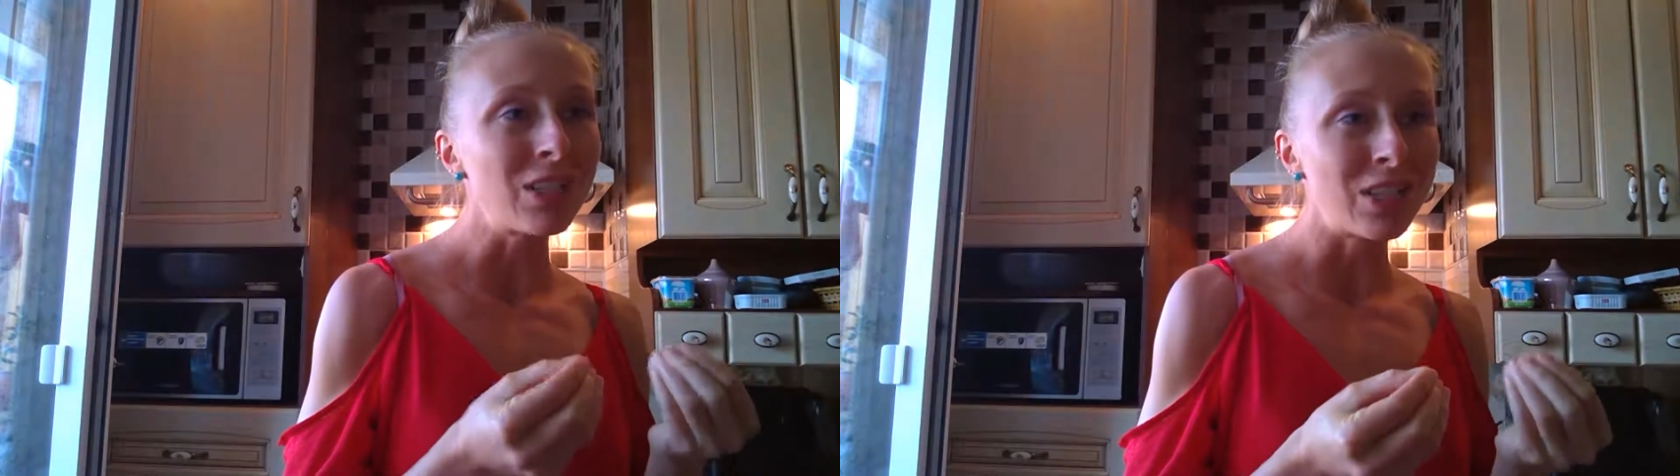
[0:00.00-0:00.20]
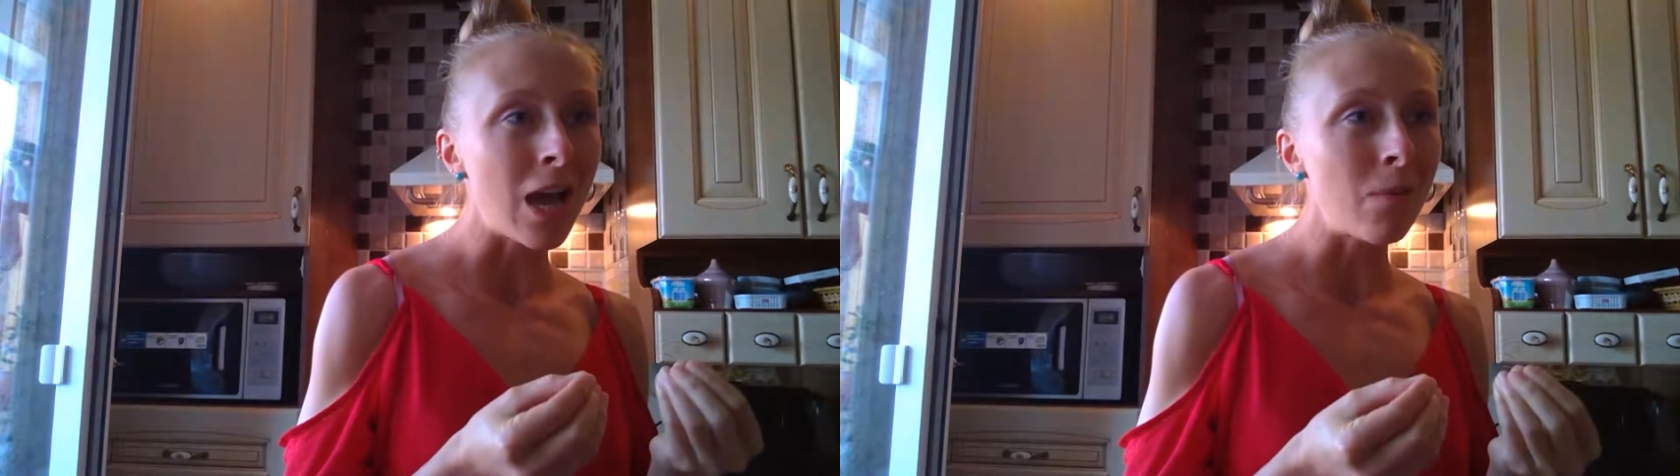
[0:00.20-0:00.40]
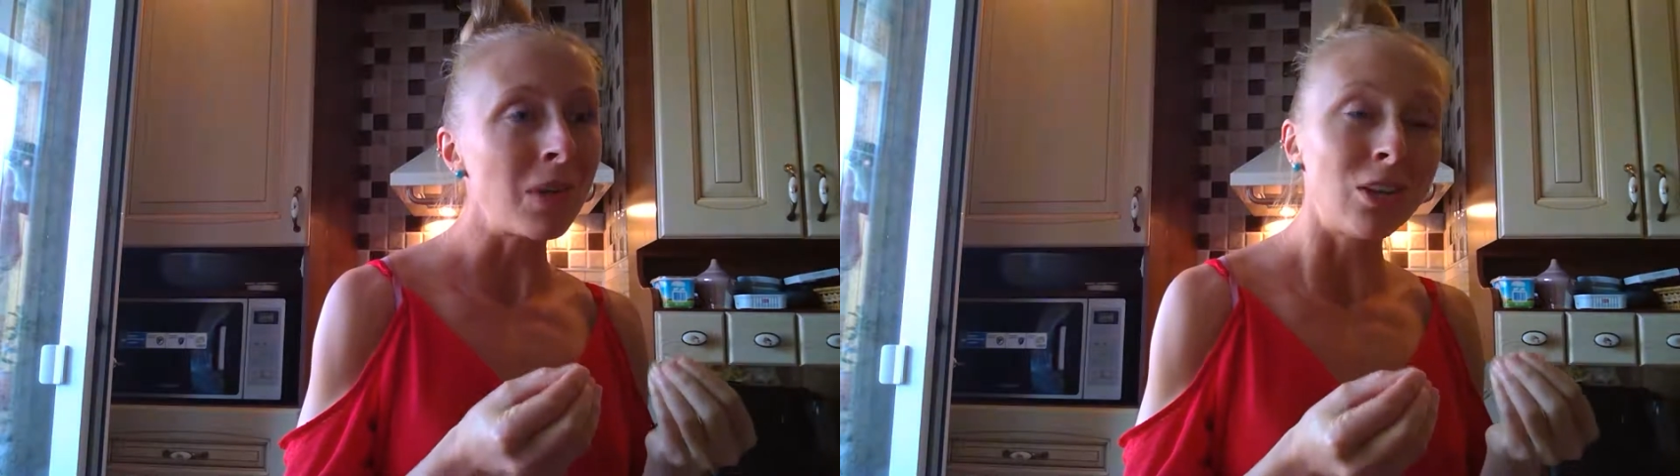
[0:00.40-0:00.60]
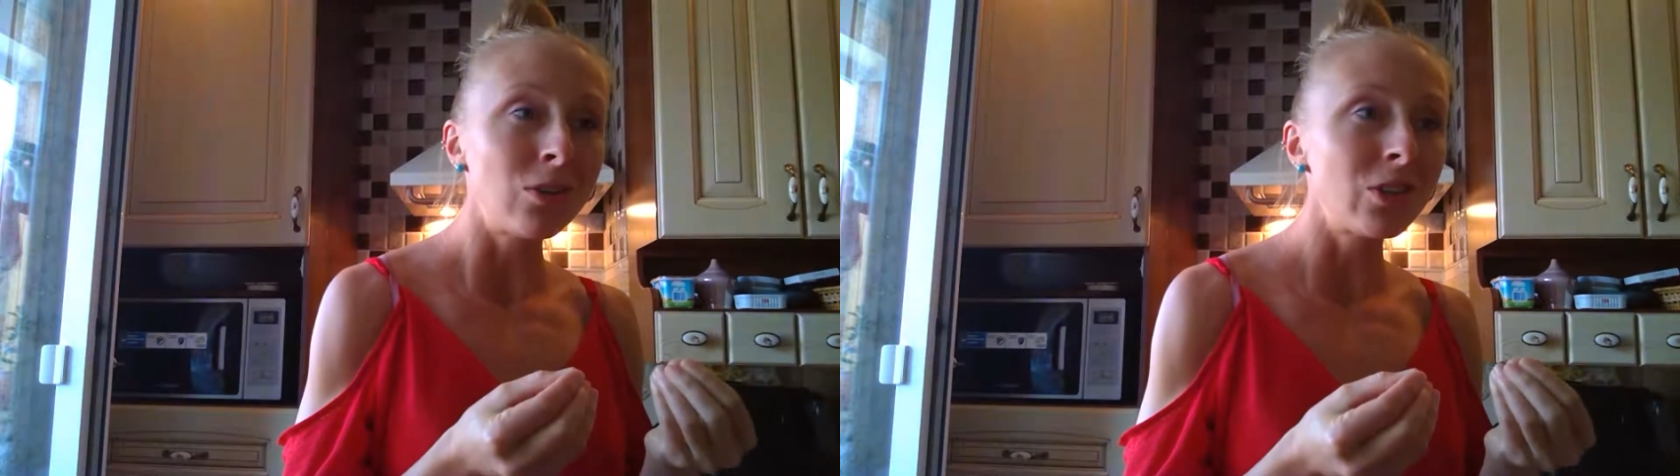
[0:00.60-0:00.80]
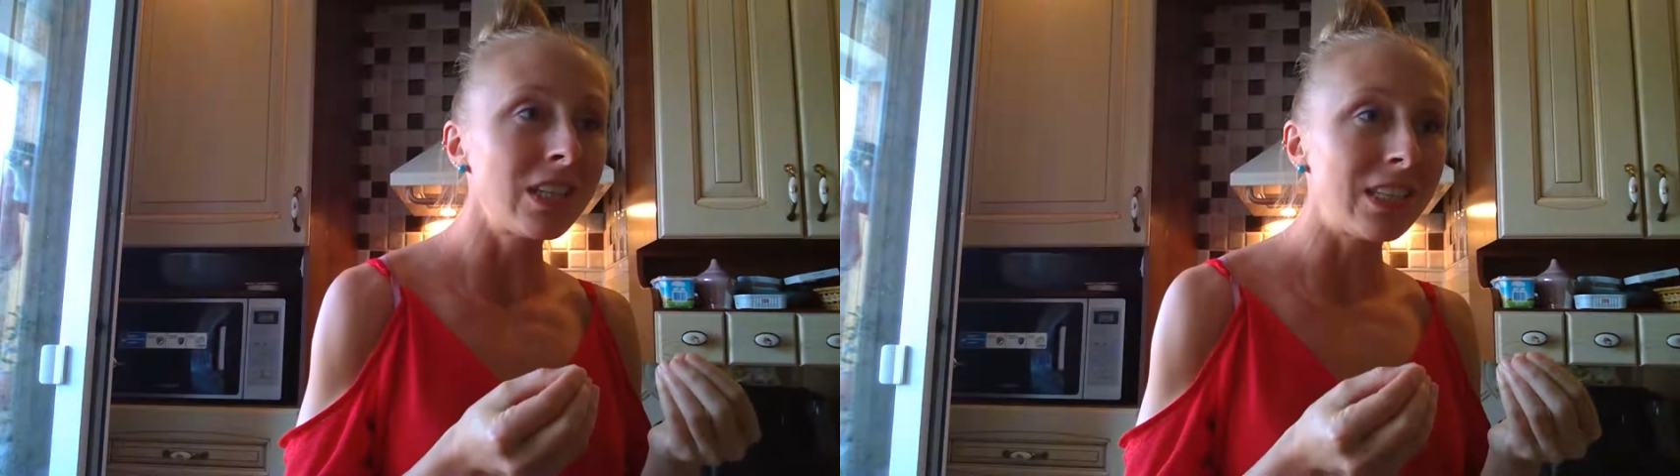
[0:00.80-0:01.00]
time it
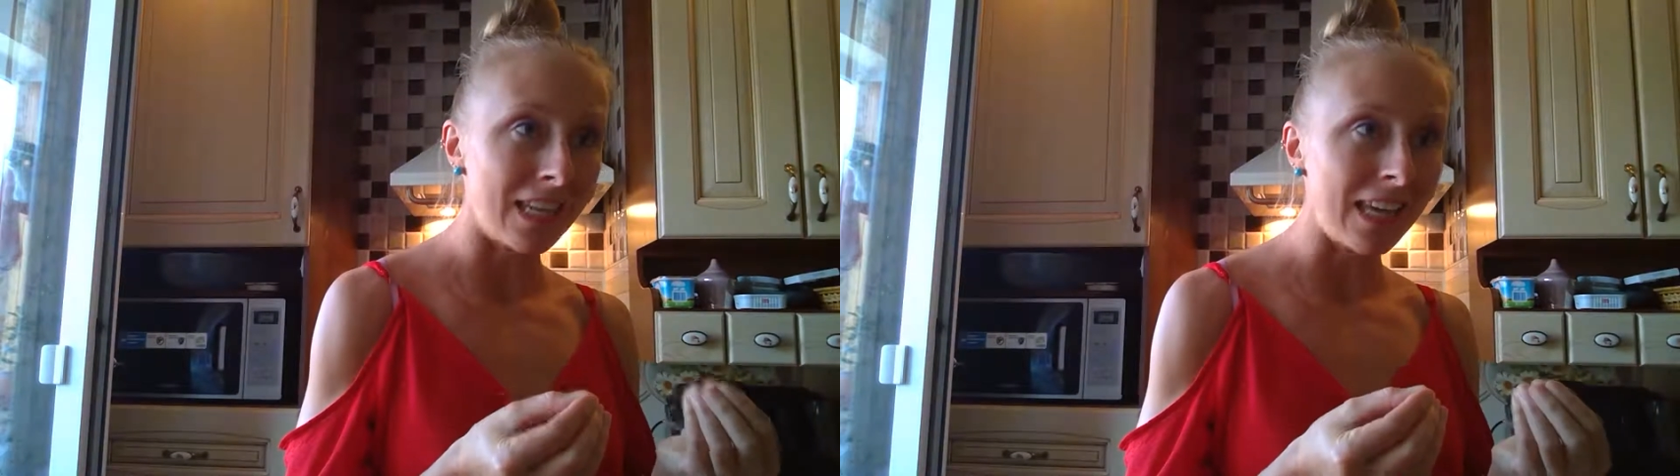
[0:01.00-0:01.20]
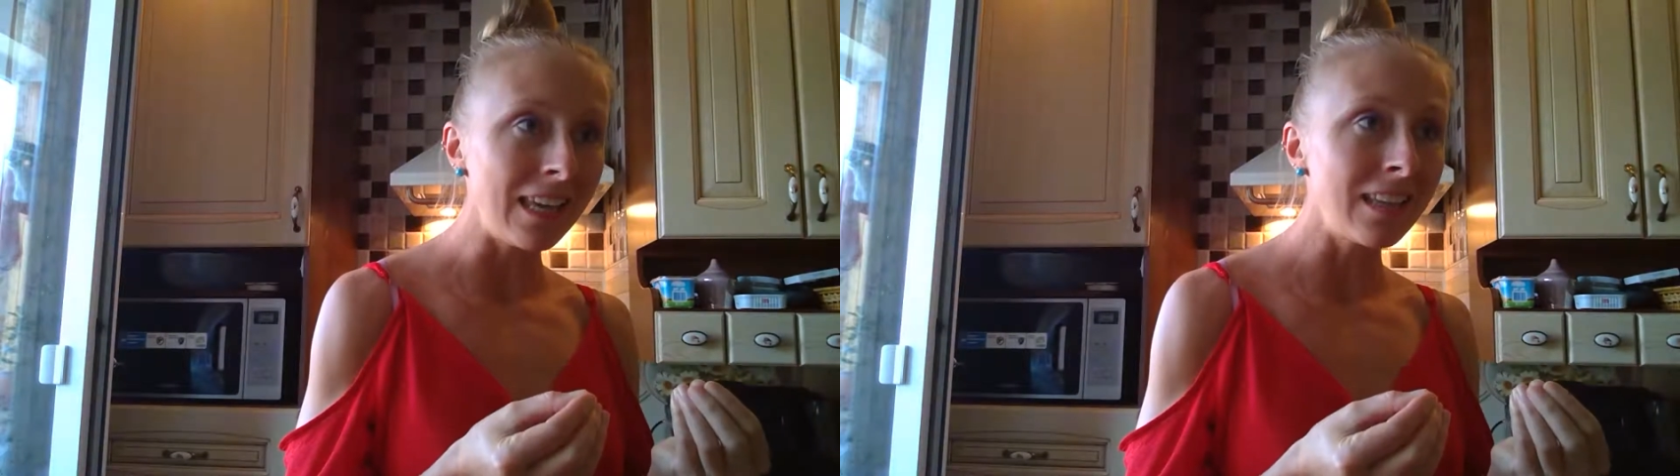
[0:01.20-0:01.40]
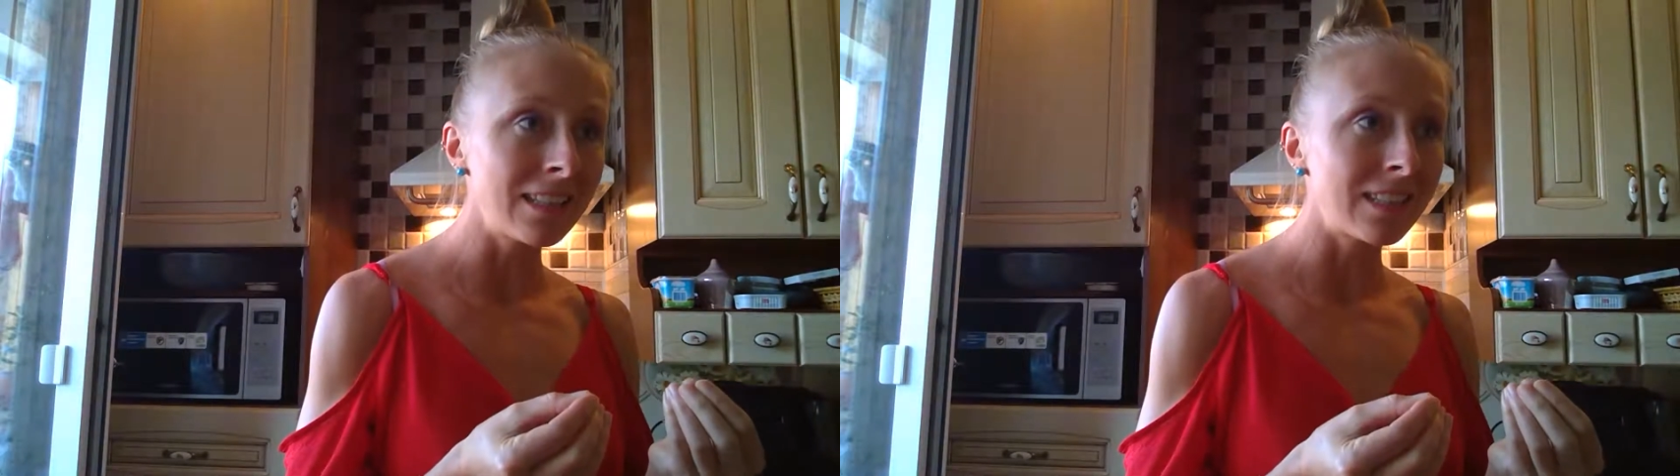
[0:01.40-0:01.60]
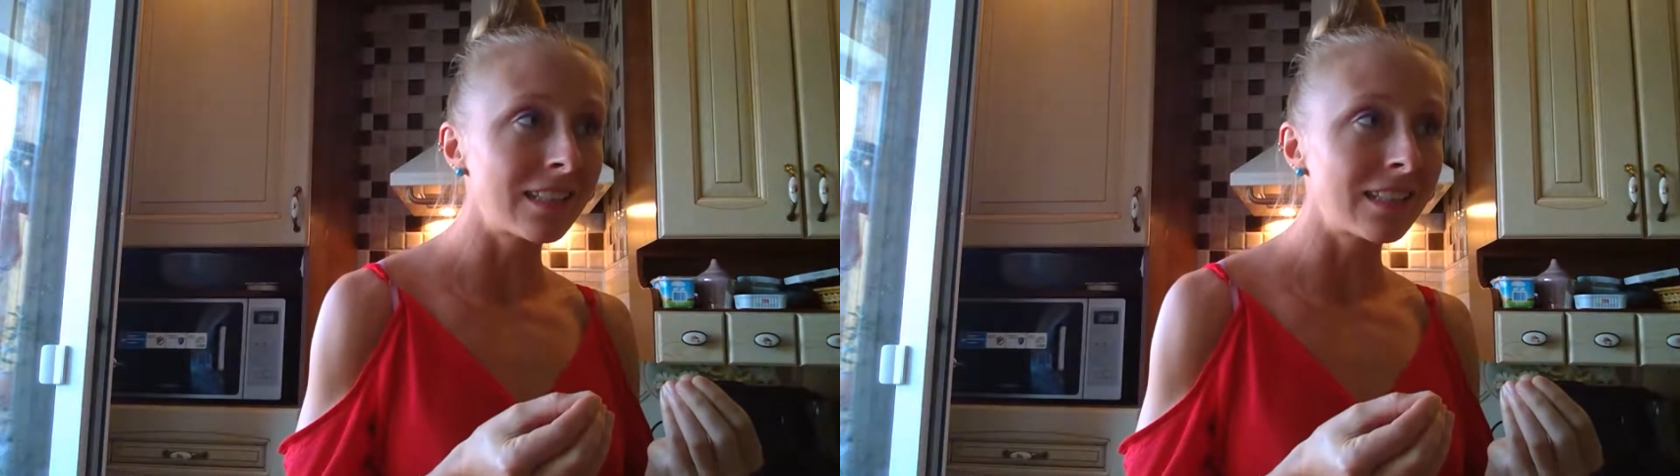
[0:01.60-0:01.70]
usually takes